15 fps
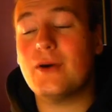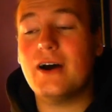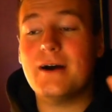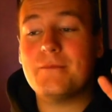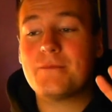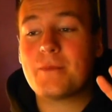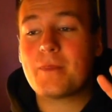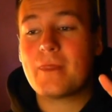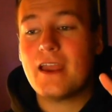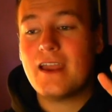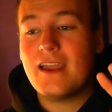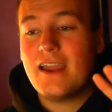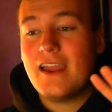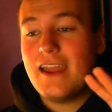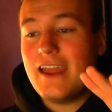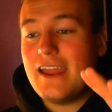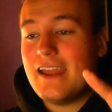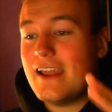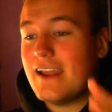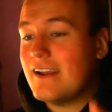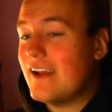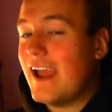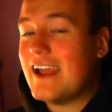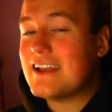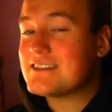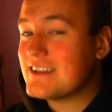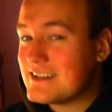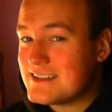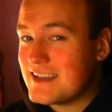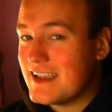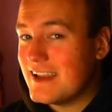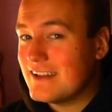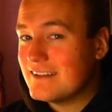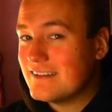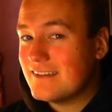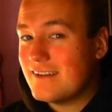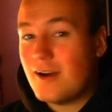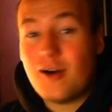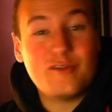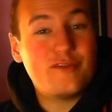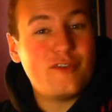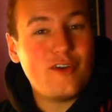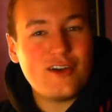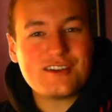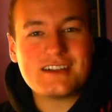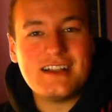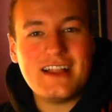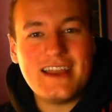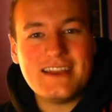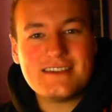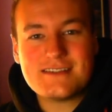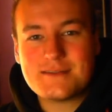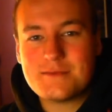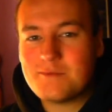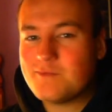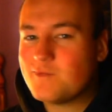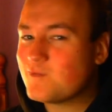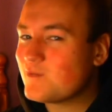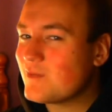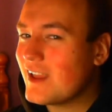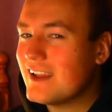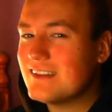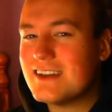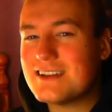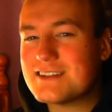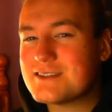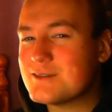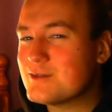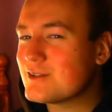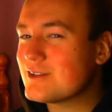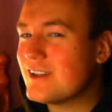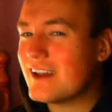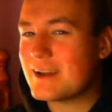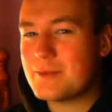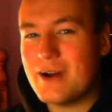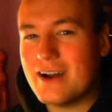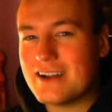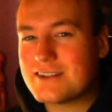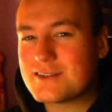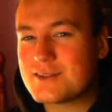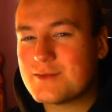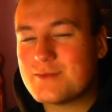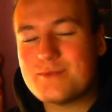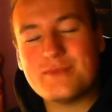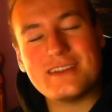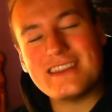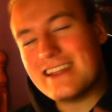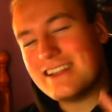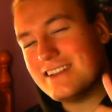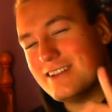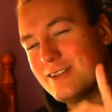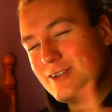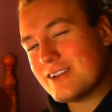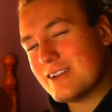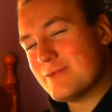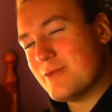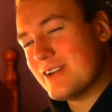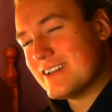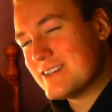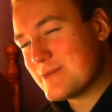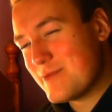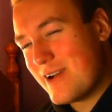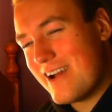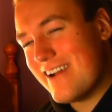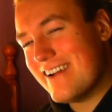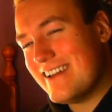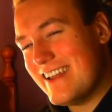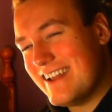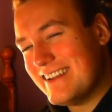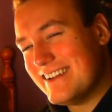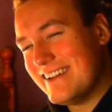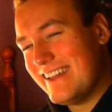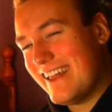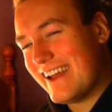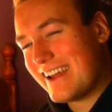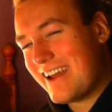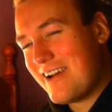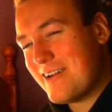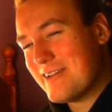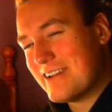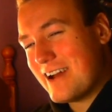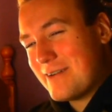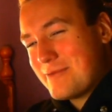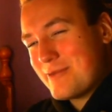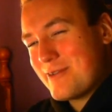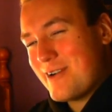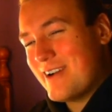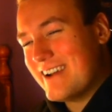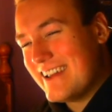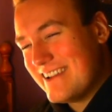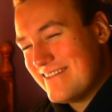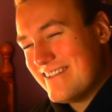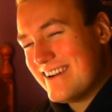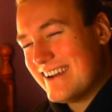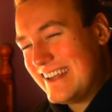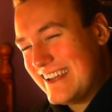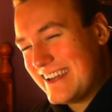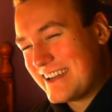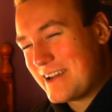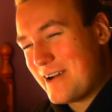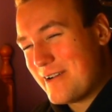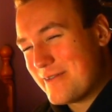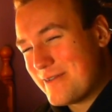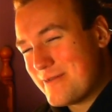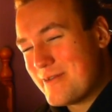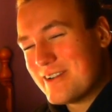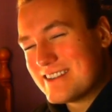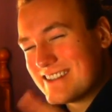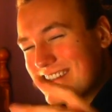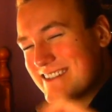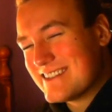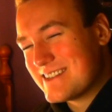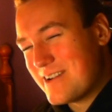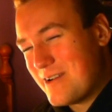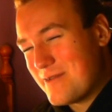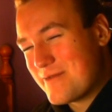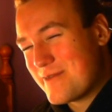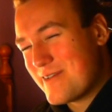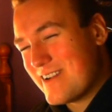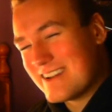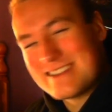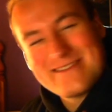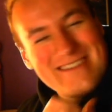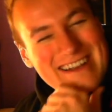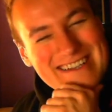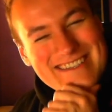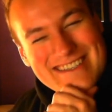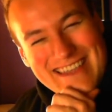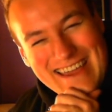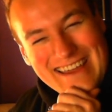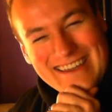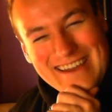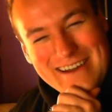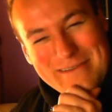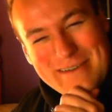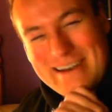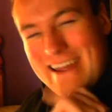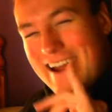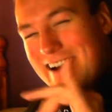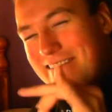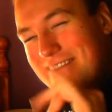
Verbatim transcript: But as I said, on first glance, it doesn't look like much, but then you look at what he's wearing and you're like, hold up, Ronnie, what do you got? What's in store for us? When's that coming out?